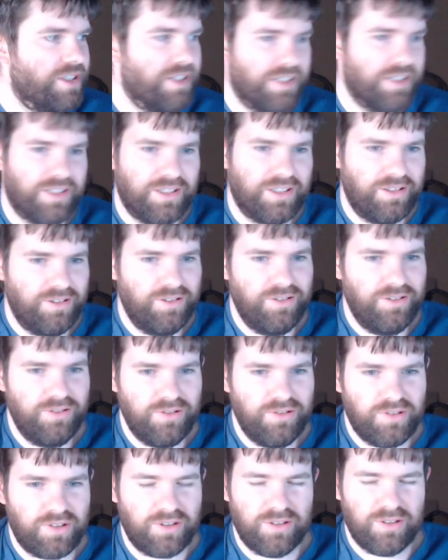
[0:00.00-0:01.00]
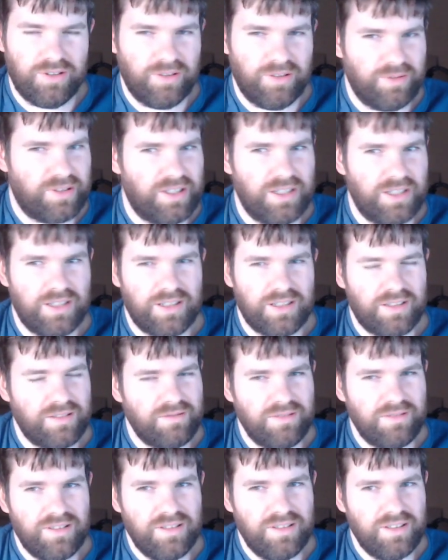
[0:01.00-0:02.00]
like years ago, I was kind of like,
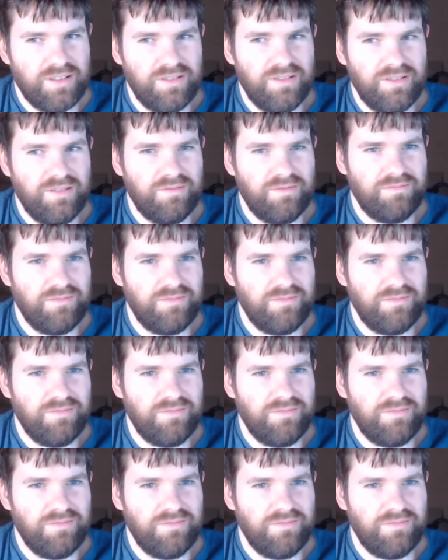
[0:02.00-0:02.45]
I don't,